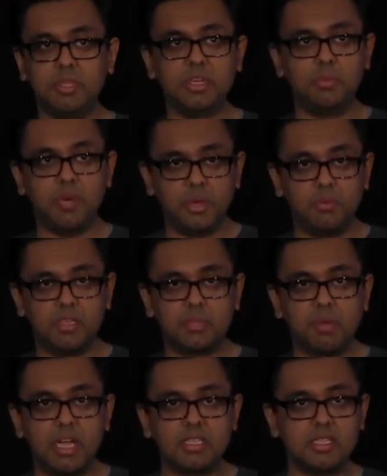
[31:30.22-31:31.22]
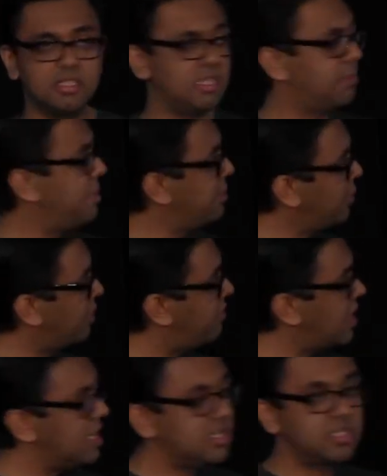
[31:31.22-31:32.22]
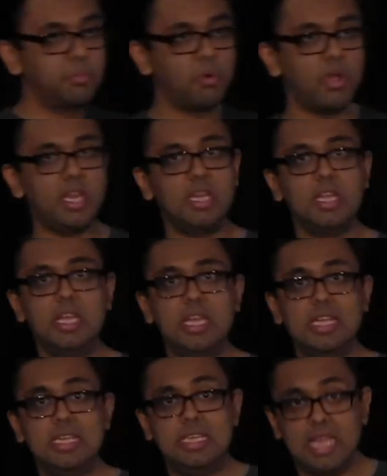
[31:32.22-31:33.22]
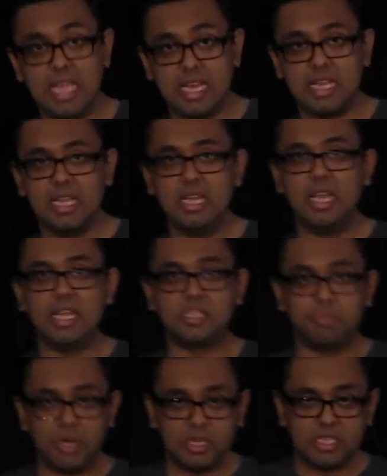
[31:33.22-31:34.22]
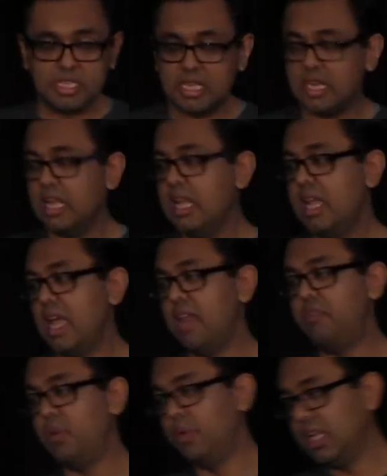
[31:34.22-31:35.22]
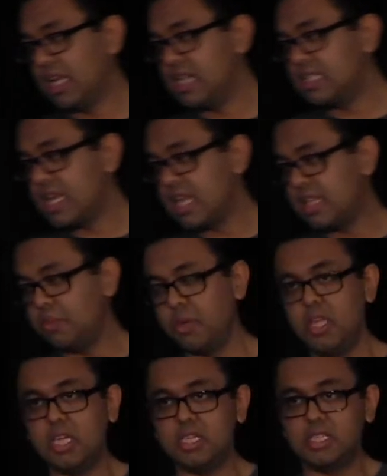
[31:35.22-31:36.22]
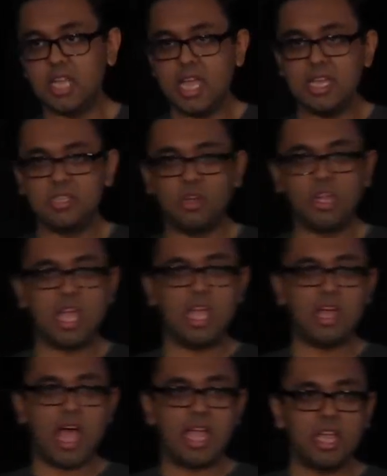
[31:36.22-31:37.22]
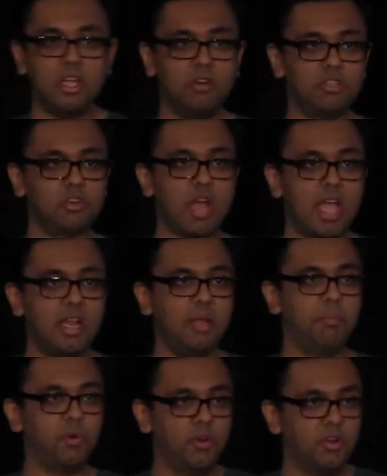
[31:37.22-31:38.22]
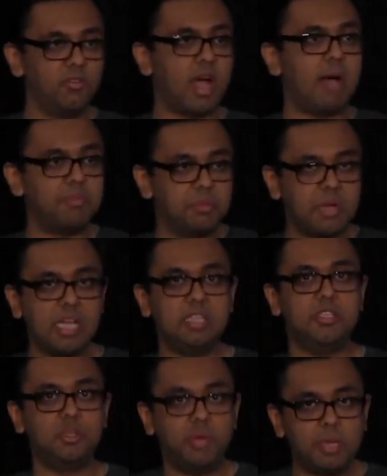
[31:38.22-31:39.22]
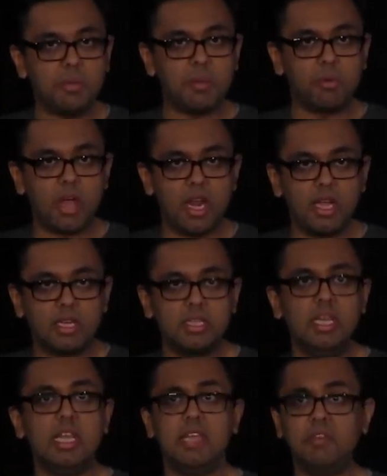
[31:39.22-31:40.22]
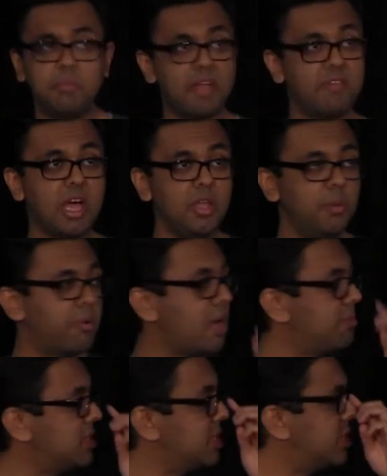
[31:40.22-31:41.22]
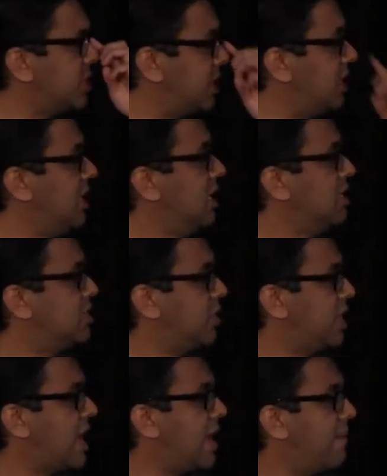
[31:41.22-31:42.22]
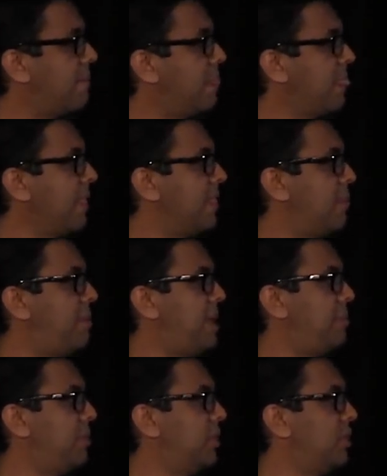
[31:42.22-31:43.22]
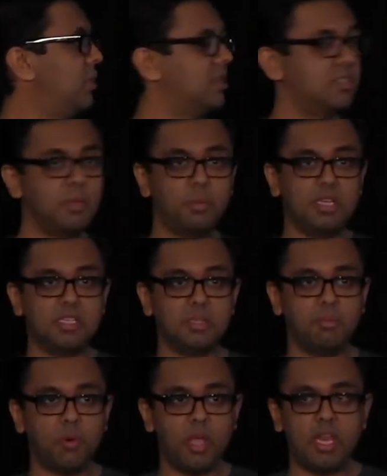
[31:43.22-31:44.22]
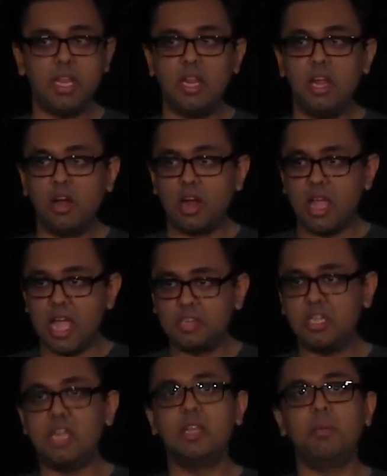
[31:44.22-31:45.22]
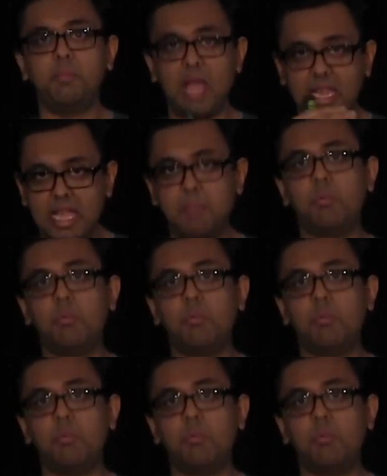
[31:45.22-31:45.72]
with the written responses that the people who are very disappointed did experience it. And if you realize that, then what you can say is, okay, I can go try to improve, optimize, tweak my product, even my value proposition, so that the people who are somewhat disappointed actually I get